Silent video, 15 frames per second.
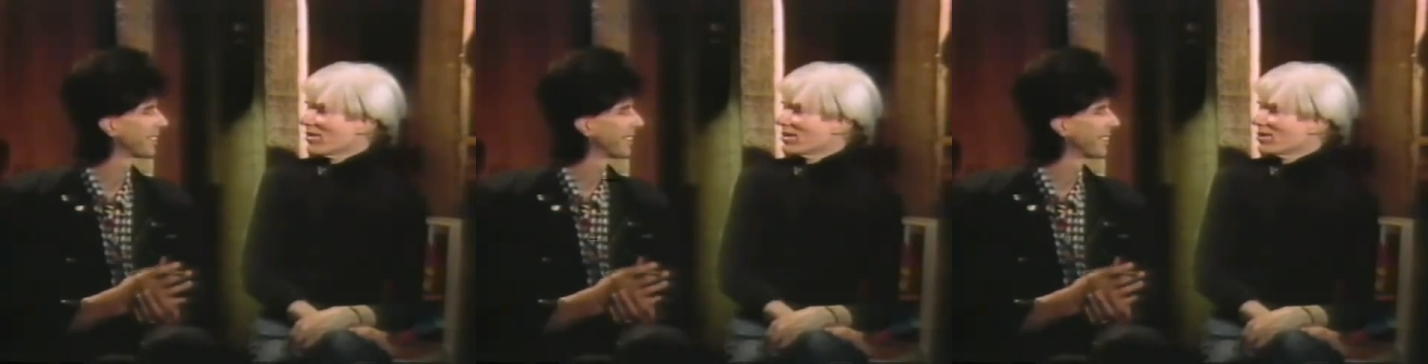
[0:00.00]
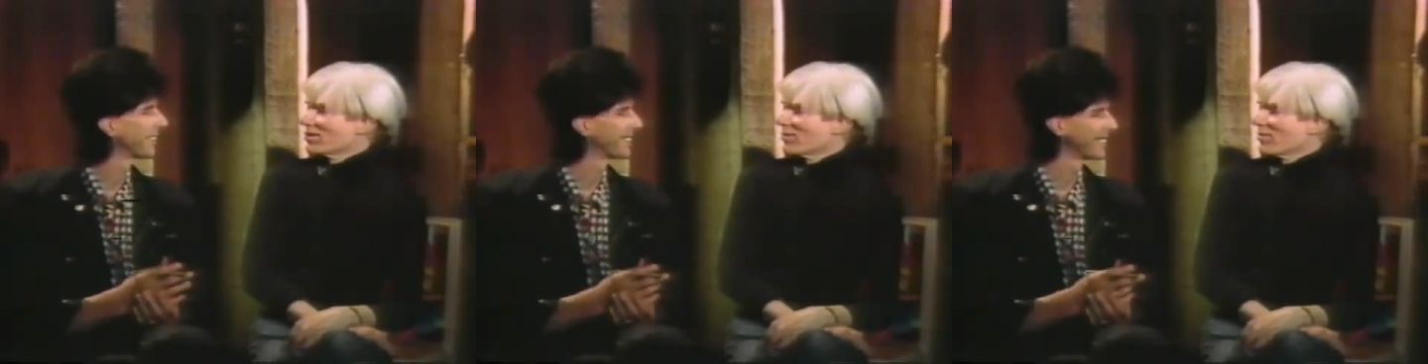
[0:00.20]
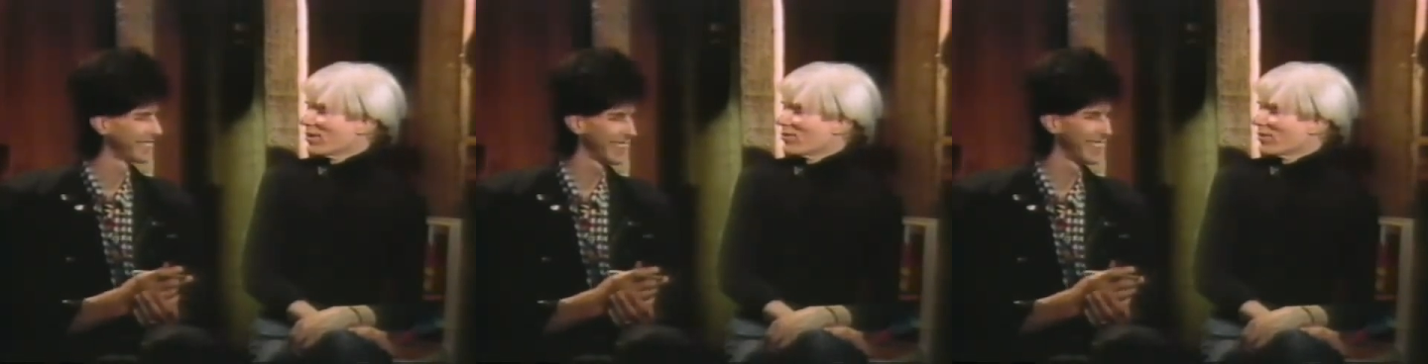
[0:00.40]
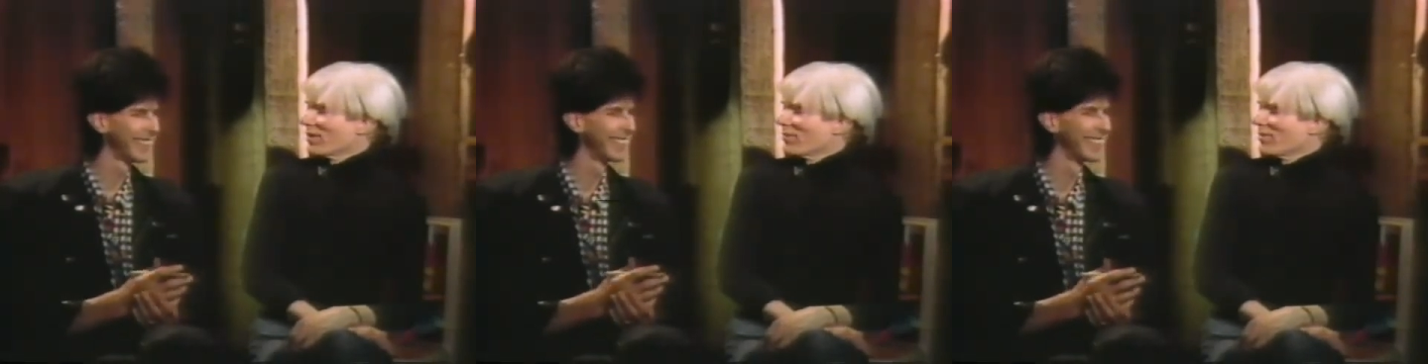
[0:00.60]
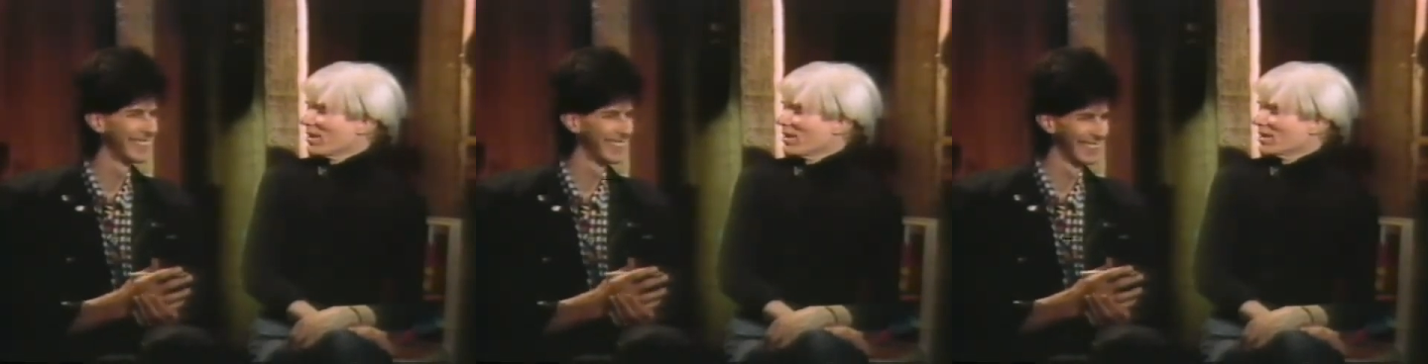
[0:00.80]
They should be yeah. three
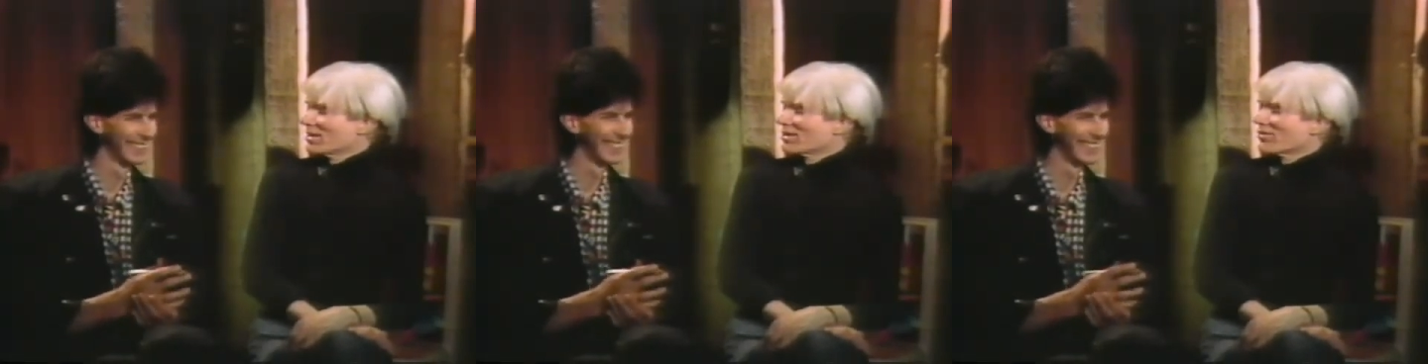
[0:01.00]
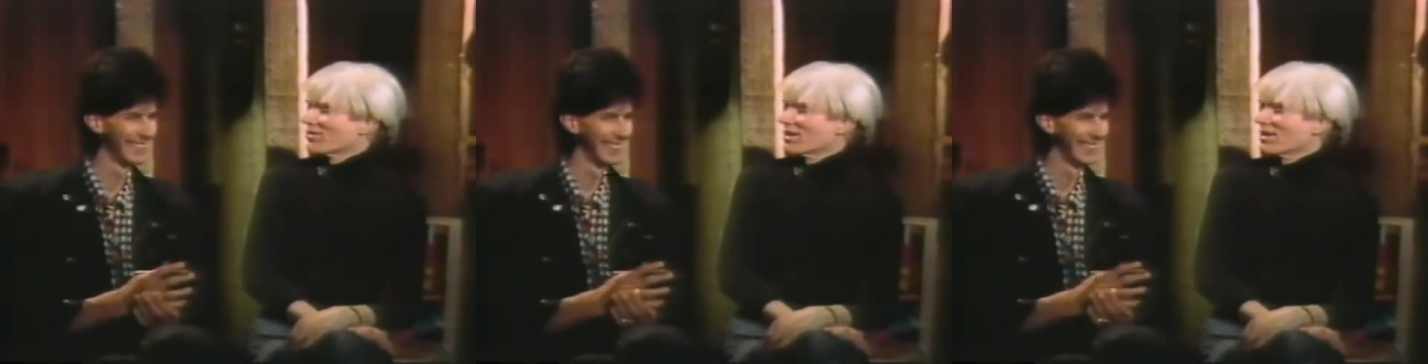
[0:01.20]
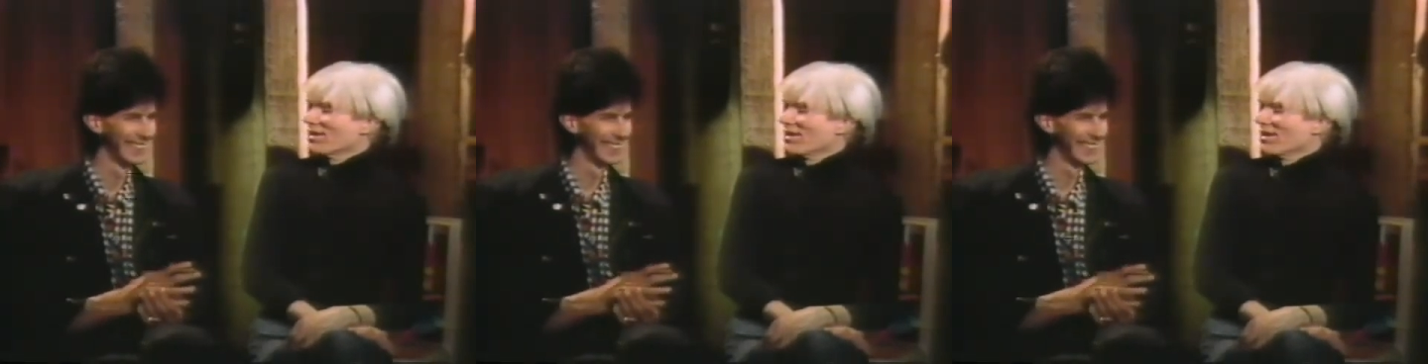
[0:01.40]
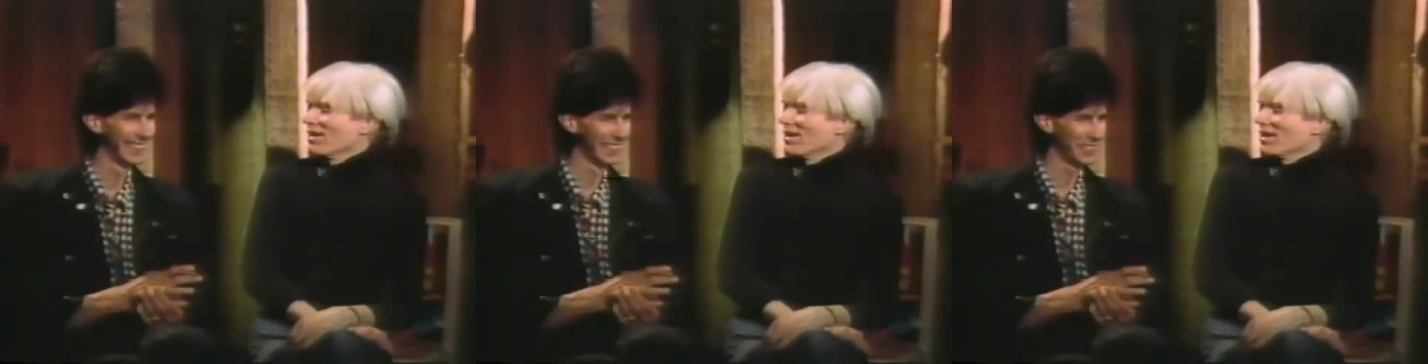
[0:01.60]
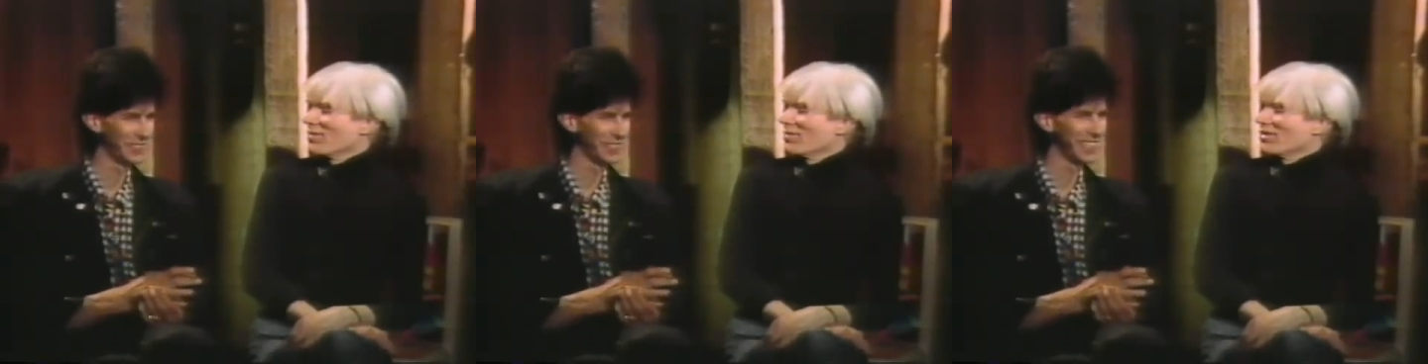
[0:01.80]
minutes, right? That's I